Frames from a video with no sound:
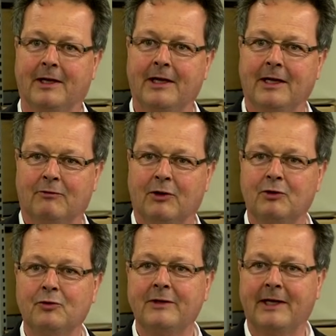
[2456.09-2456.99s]
What do
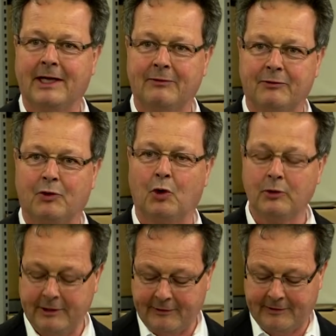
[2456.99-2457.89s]
we have of holding
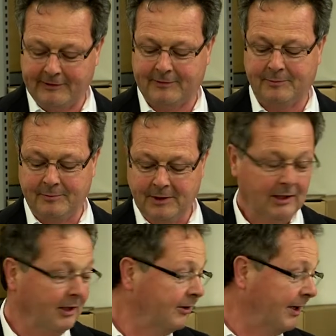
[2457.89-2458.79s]
system?
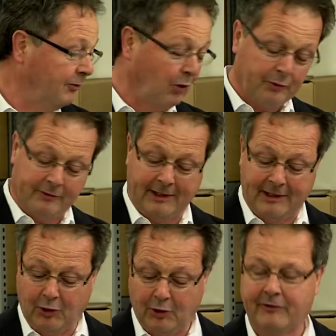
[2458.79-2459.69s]
They
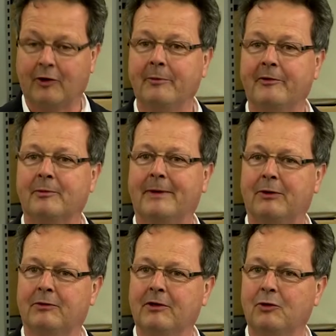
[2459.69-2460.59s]
heard something about the
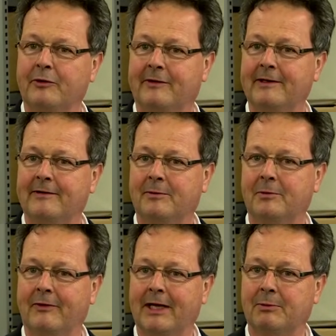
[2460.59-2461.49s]
new system
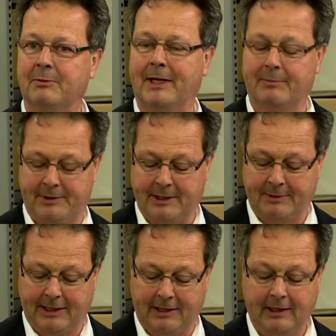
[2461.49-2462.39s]
available by PMA.
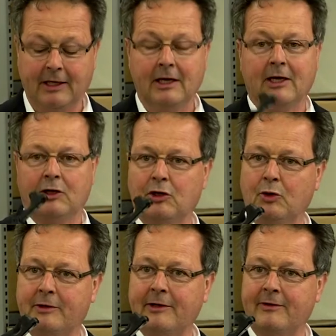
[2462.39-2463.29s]
You
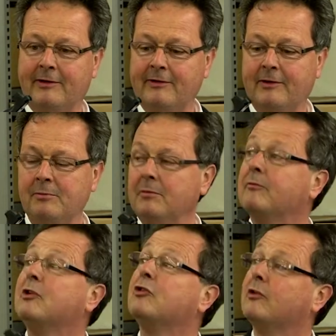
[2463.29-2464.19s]
this system, which
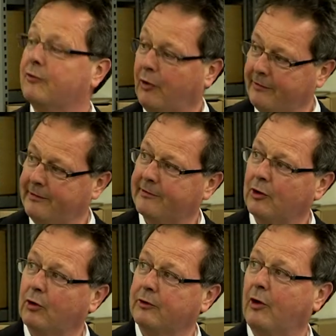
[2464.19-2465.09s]
was
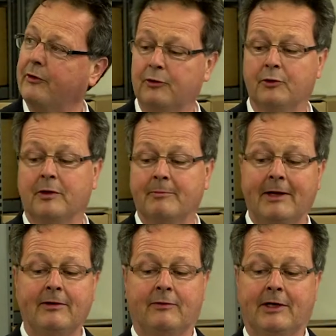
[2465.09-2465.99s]
installed also on the mess,
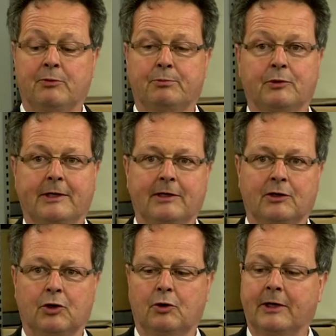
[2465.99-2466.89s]
where you put in the
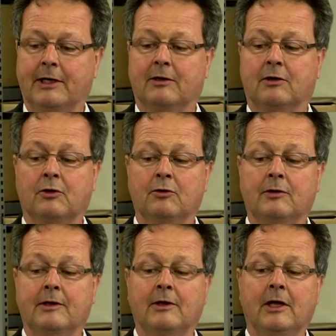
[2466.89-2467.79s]
corrugated
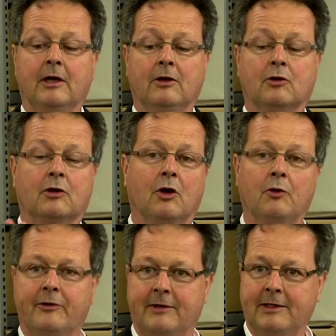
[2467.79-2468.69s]
conduit, you close
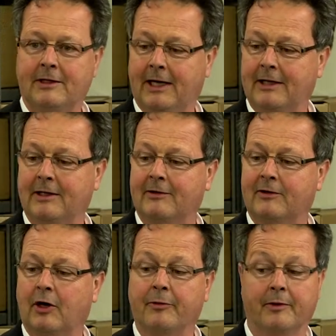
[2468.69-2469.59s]
it, and it's
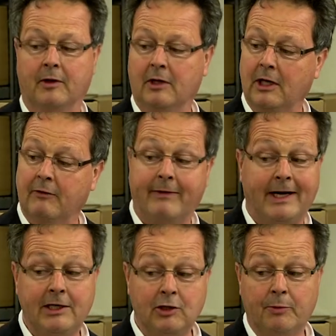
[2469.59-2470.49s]
done. Very
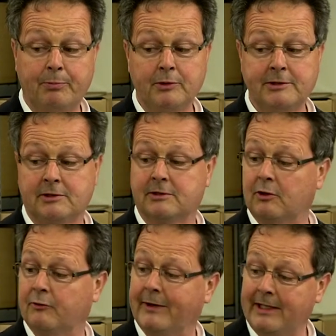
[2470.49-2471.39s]
robust, so
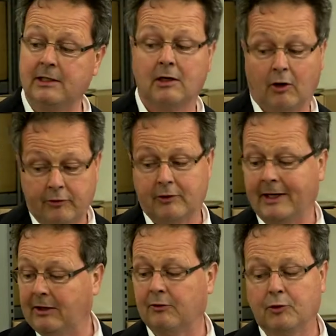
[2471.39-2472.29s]
also kind
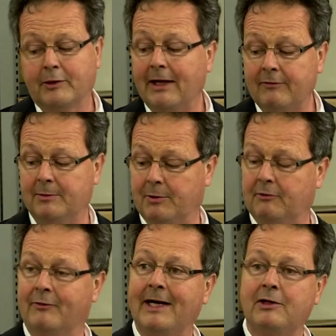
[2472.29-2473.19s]
of not heavy, but
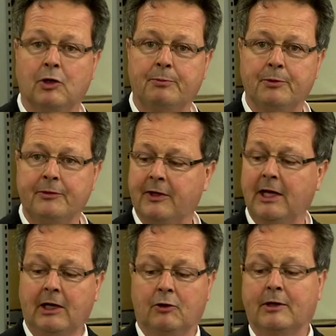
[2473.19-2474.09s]
very robust.
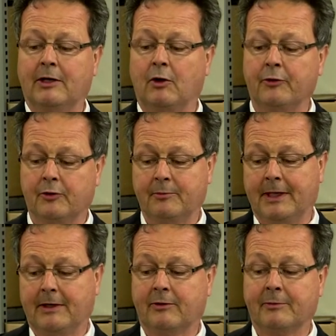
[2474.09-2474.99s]
You can also make
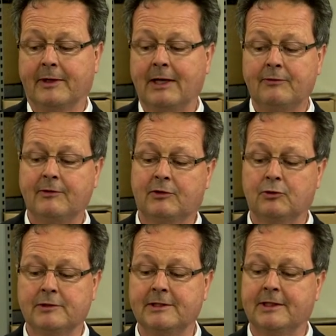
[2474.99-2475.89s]
some safety screws
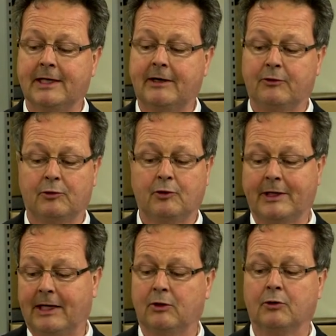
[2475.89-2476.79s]
in there, so you
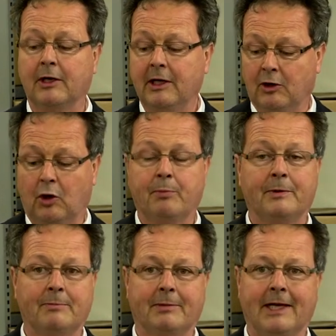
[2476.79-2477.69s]
cannot open it
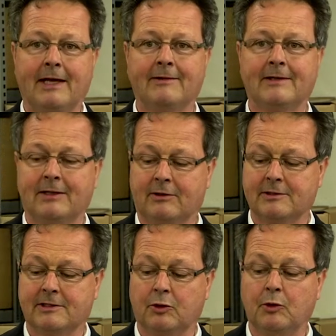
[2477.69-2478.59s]
by accident or
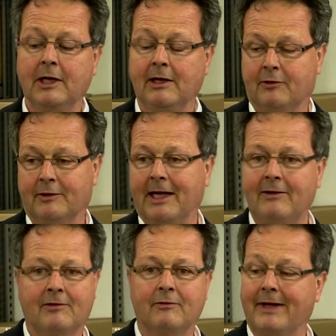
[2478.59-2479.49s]
so. So that's the
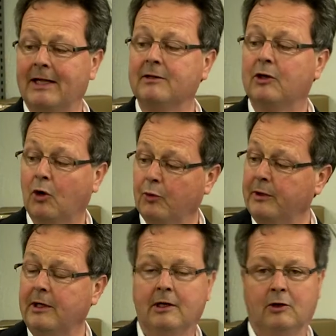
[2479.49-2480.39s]
well-known
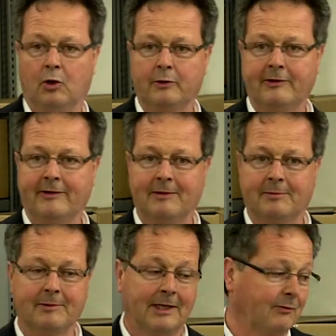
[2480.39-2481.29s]
holding system
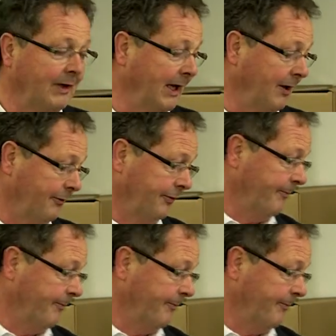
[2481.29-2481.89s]
that we have.